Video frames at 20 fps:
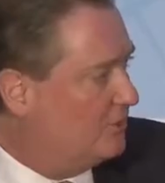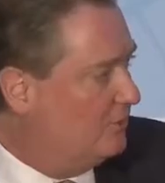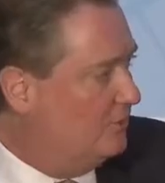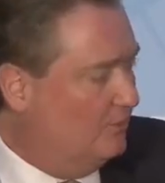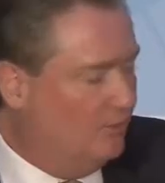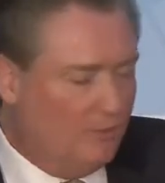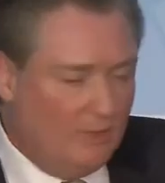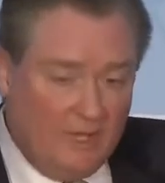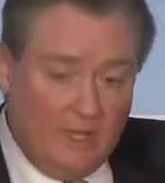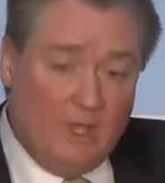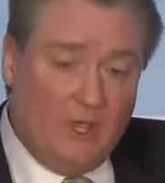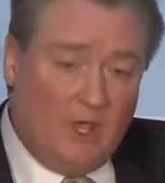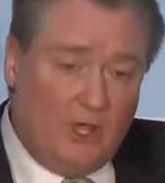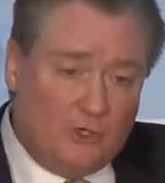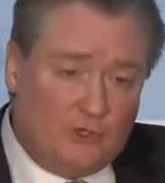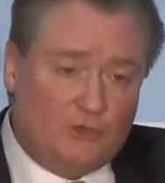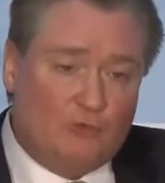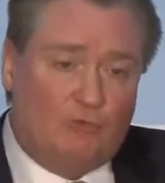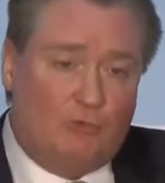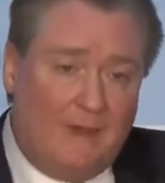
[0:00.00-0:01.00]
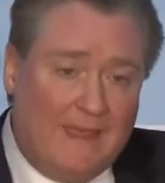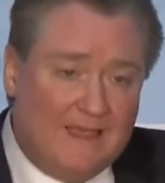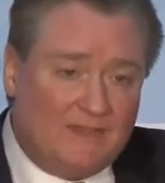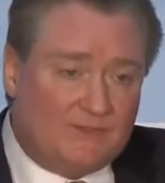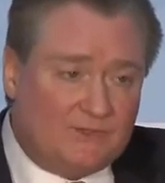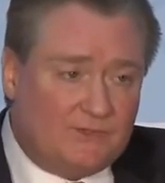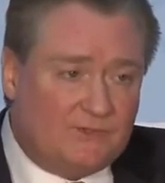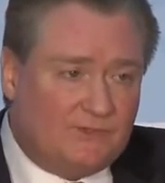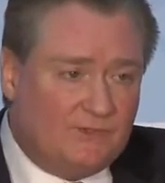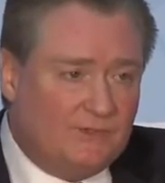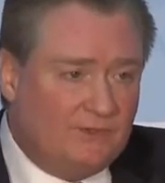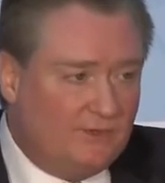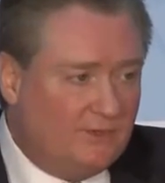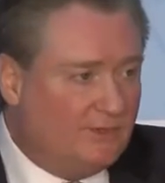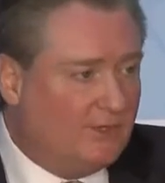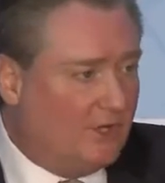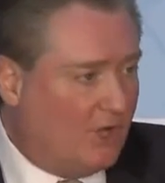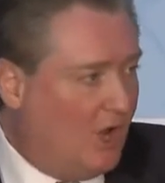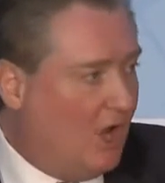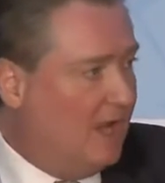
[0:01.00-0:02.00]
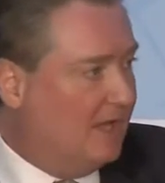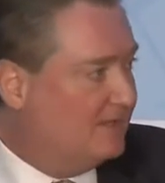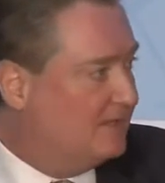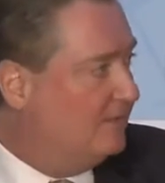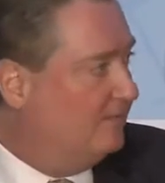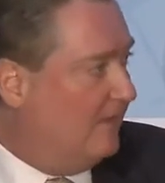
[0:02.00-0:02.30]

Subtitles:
to address the cost